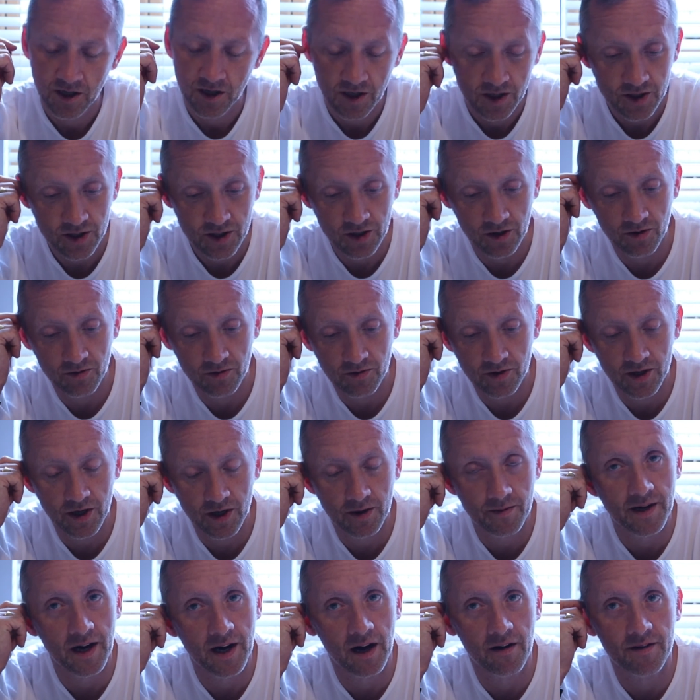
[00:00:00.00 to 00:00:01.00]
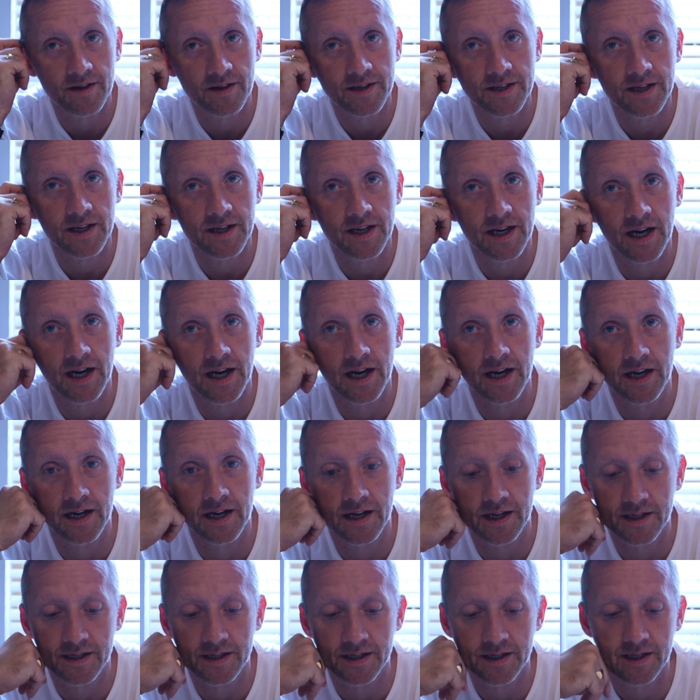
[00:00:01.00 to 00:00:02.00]
So there we have it,
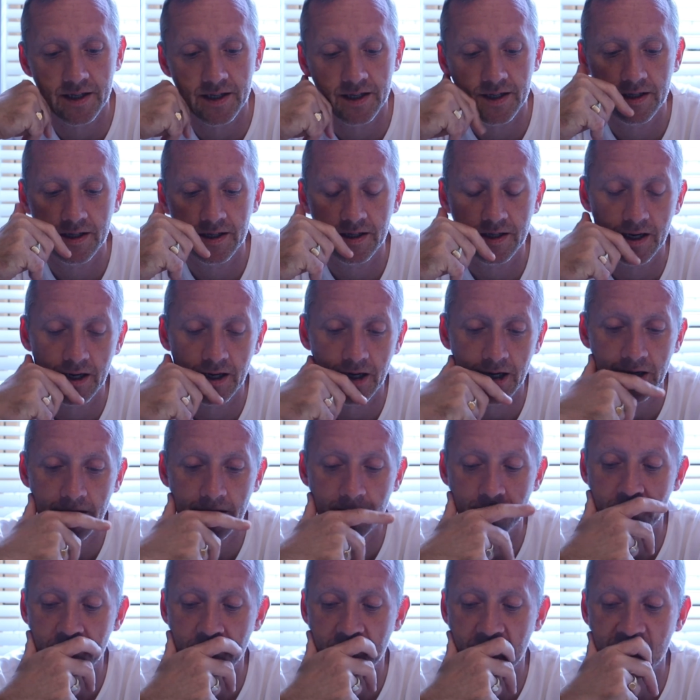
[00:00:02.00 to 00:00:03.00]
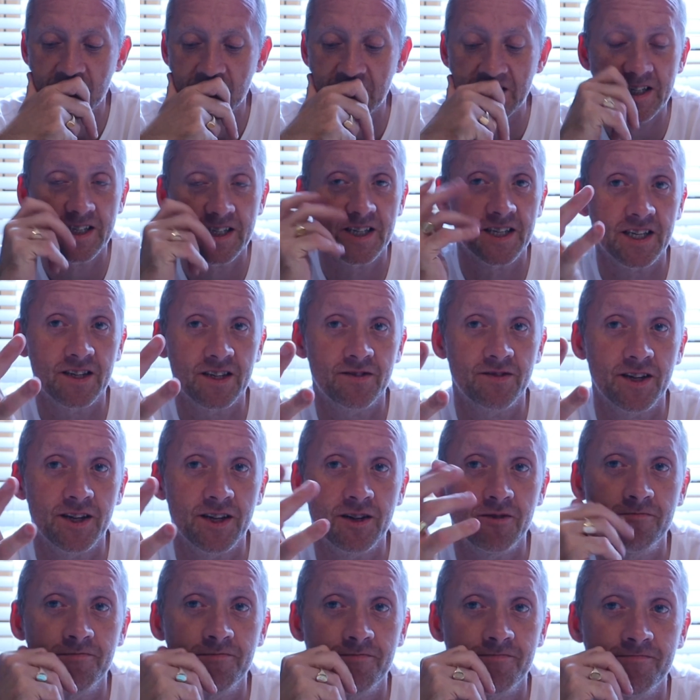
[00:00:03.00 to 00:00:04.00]
and um, I'll see you in the next video.
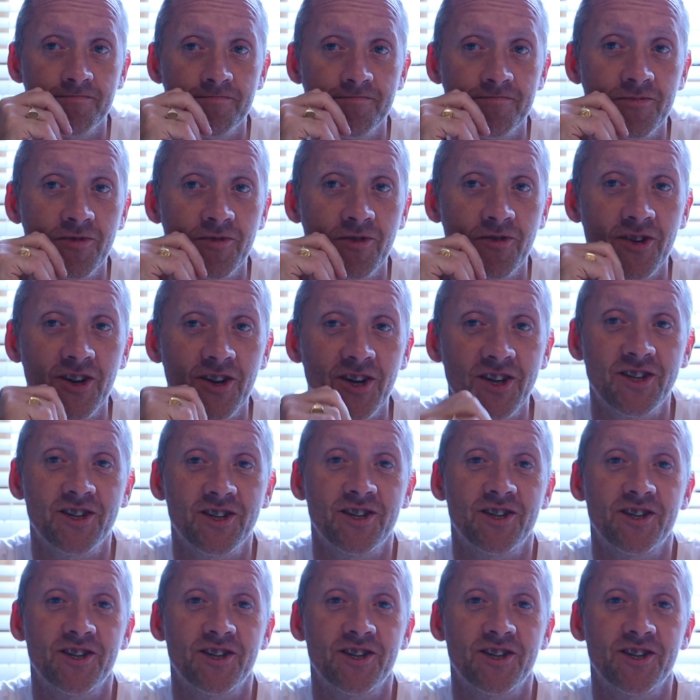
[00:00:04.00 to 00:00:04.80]
Overnight.